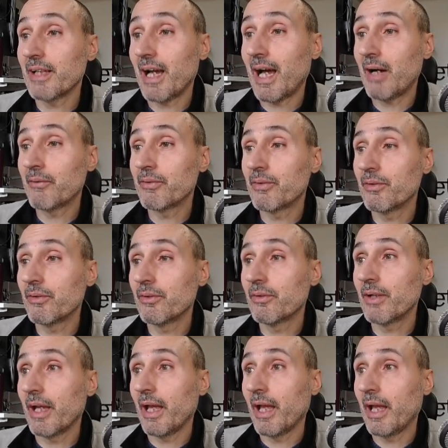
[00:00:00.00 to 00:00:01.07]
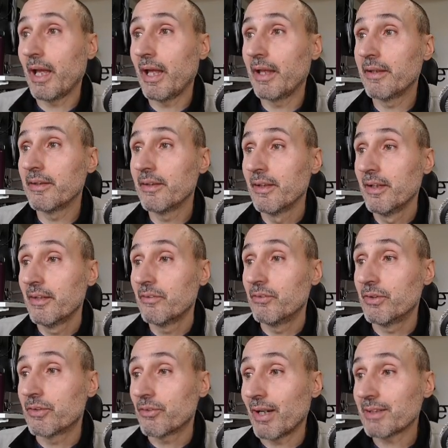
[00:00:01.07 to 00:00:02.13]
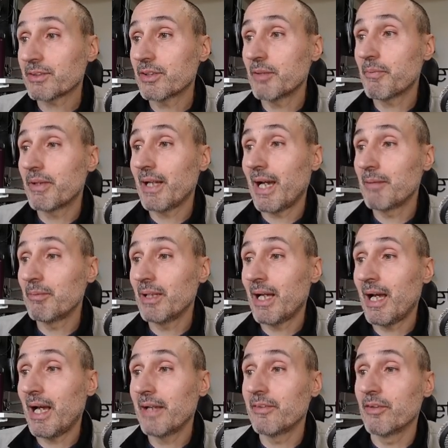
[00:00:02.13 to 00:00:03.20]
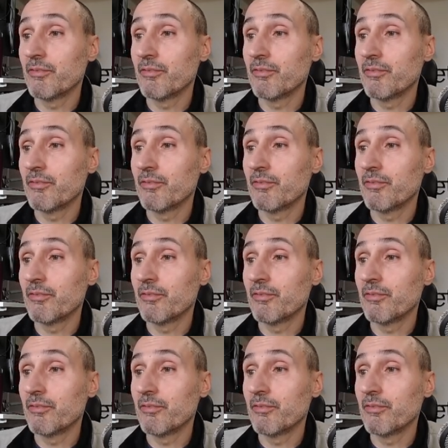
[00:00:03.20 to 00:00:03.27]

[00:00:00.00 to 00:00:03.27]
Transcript: audio and the transcript timeline,